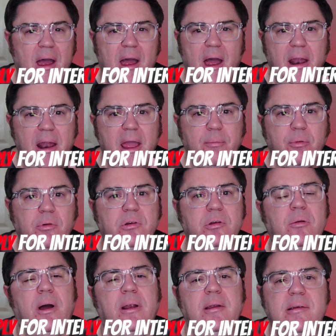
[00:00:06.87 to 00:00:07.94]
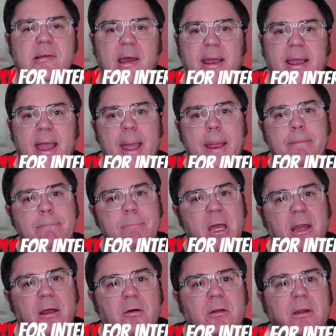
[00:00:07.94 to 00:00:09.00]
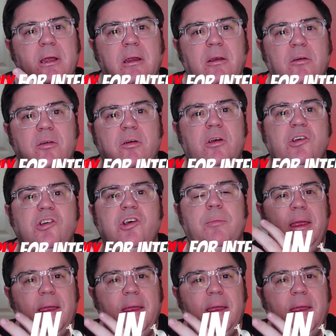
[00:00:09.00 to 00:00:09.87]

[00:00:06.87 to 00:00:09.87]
unable to undertake a medical internship